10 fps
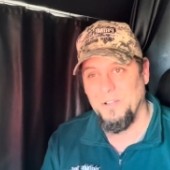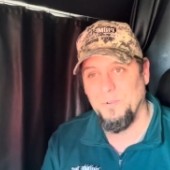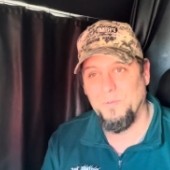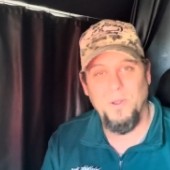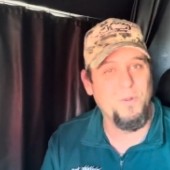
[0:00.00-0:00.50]

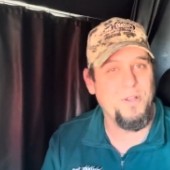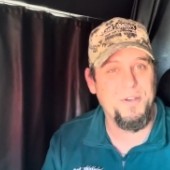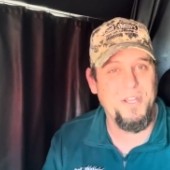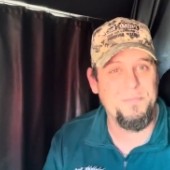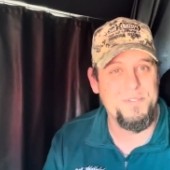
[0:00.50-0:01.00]
We'll roll
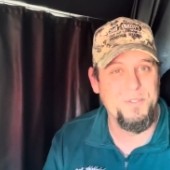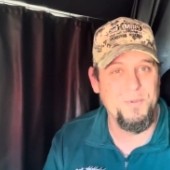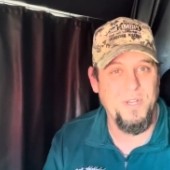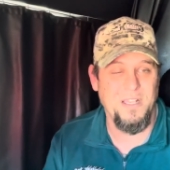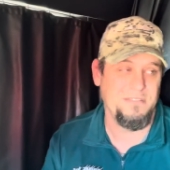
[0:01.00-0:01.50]
on up
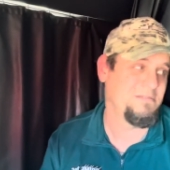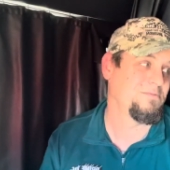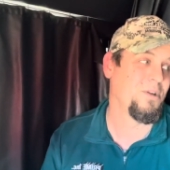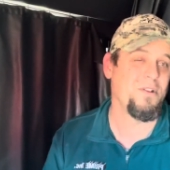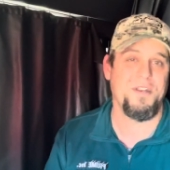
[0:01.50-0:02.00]
to, uh,
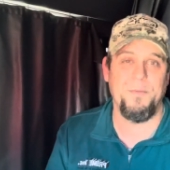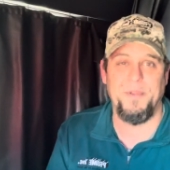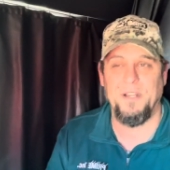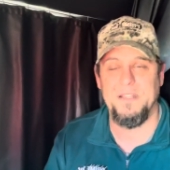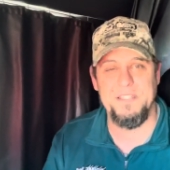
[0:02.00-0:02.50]
roll on up
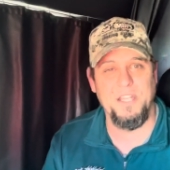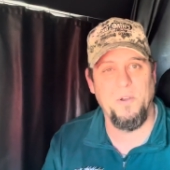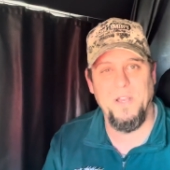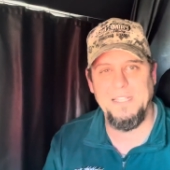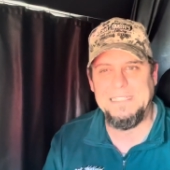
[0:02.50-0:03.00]
here and you
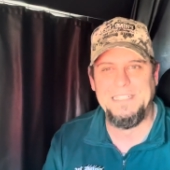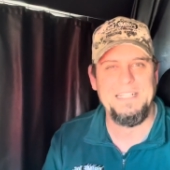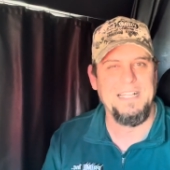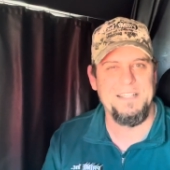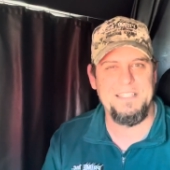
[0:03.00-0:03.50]
know what?
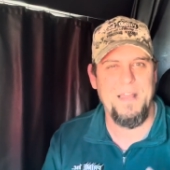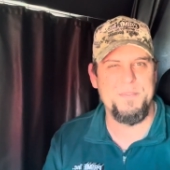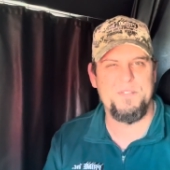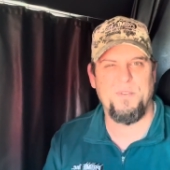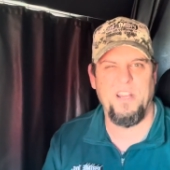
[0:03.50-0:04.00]
Stop
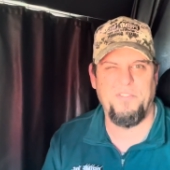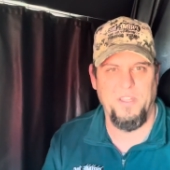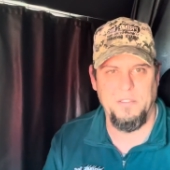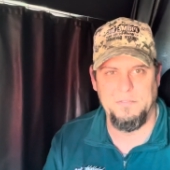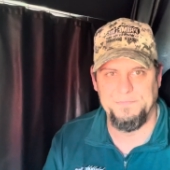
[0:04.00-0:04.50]
in
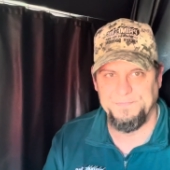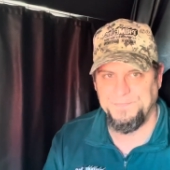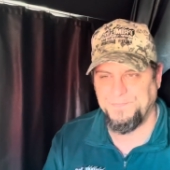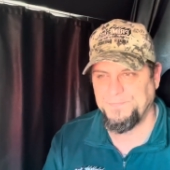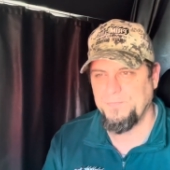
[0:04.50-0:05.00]
Springfield
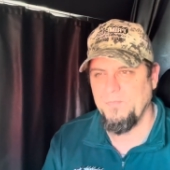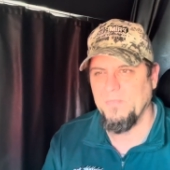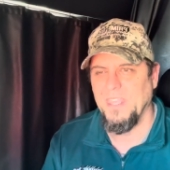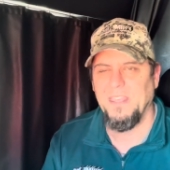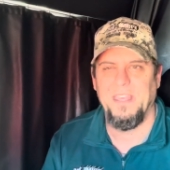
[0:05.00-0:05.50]

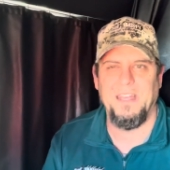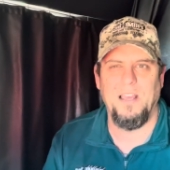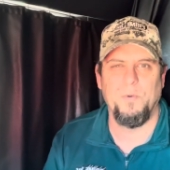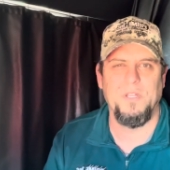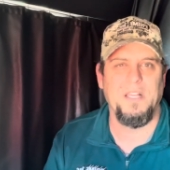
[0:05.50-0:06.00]
and
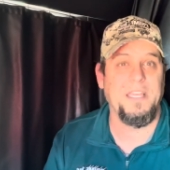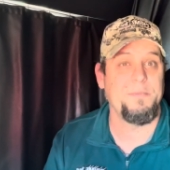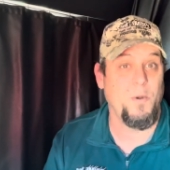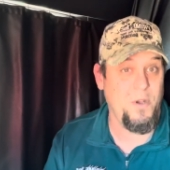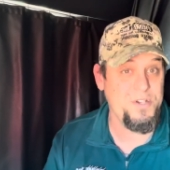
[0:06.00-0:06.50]
I will uh,
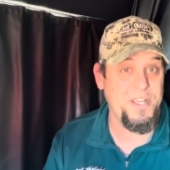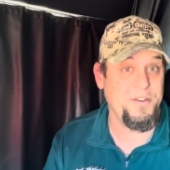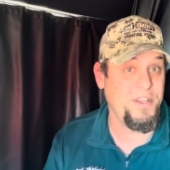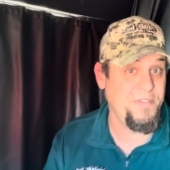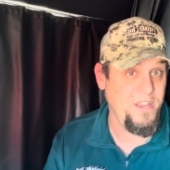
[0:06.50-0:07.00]
get my
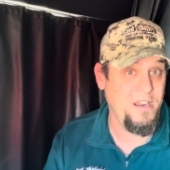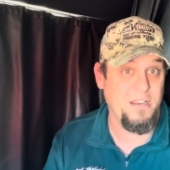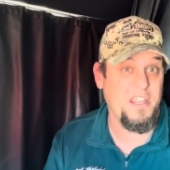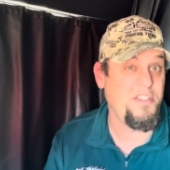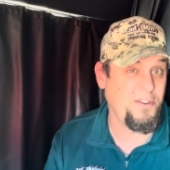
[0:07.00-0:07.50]
washout done there,
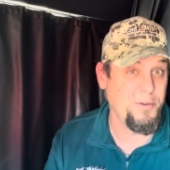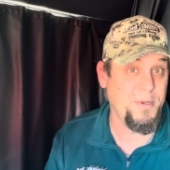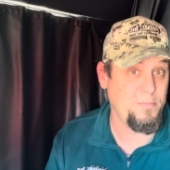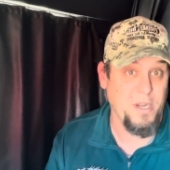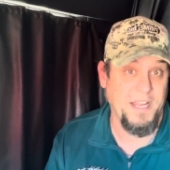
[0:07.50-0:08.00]
get a 30
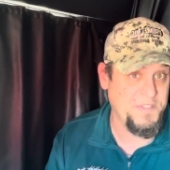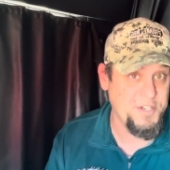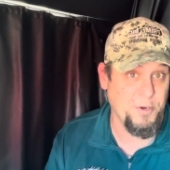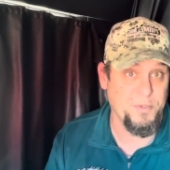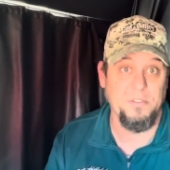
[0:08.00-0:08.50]
minute break at the
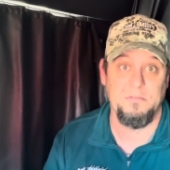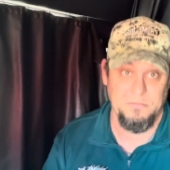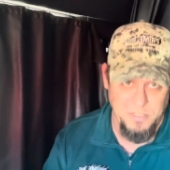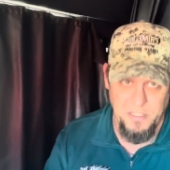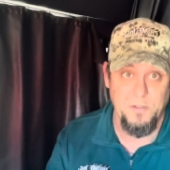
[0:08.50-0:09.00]
terminal,
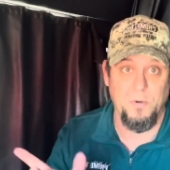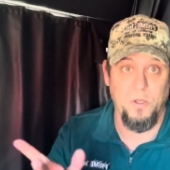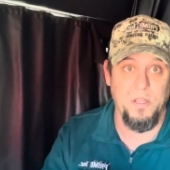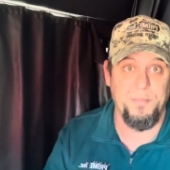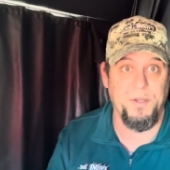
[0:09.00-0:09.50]
and then
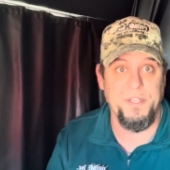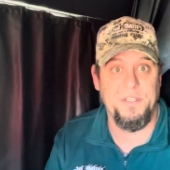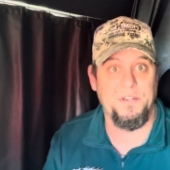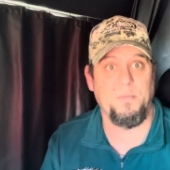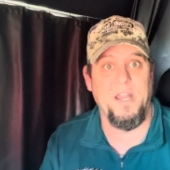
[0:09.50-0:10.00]
roll up on
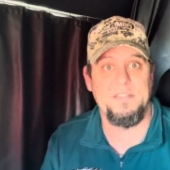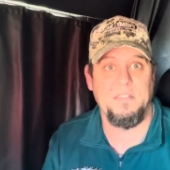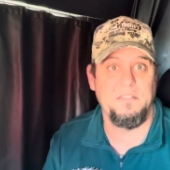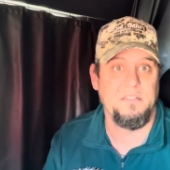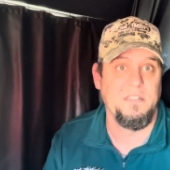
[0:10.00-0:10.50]
into
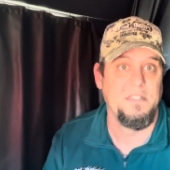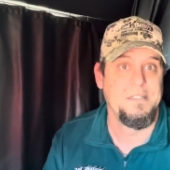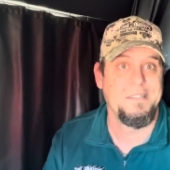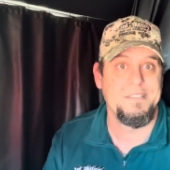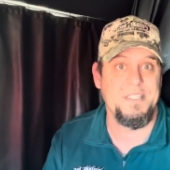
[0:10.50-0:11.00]
Nebraska,
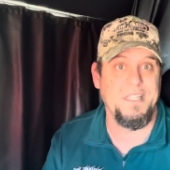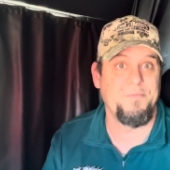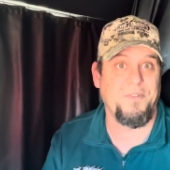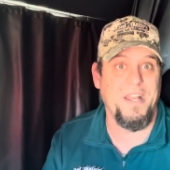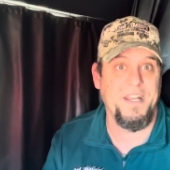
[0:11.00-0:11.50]

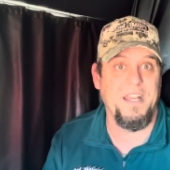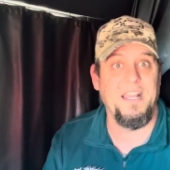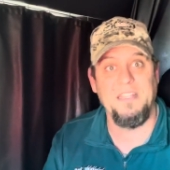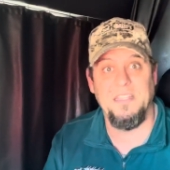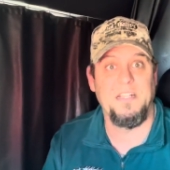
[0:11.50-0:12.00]
sleep Friday
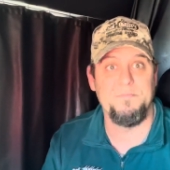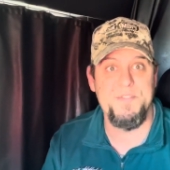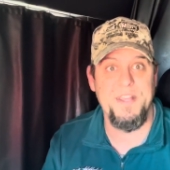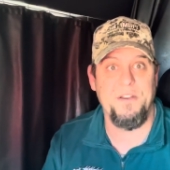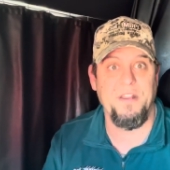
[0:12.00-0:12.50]
night, and get up
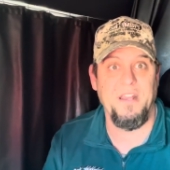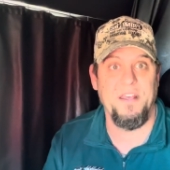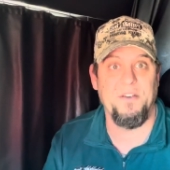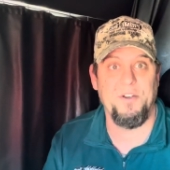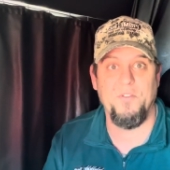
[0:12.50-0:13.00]
Saturday and
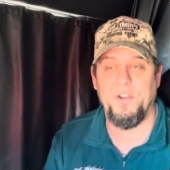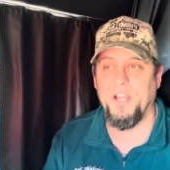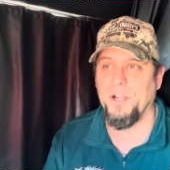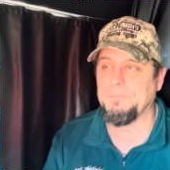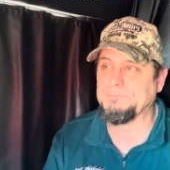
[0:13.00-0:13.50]
head on over here.